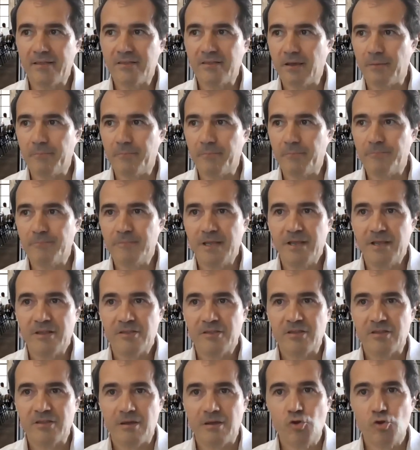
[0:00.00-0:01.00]
some
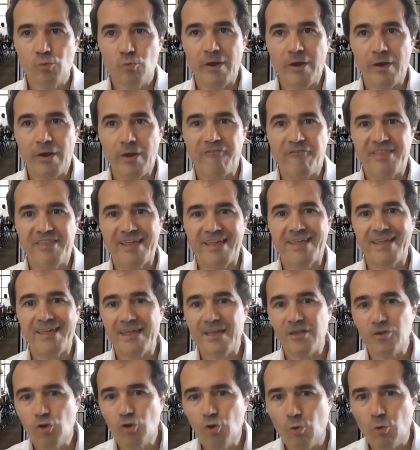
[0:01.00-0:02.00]
new way of
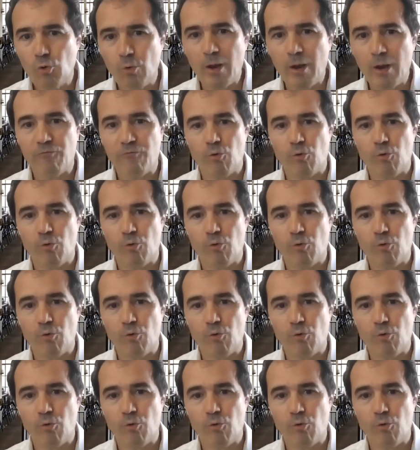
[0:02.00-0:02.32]
thinking, new way of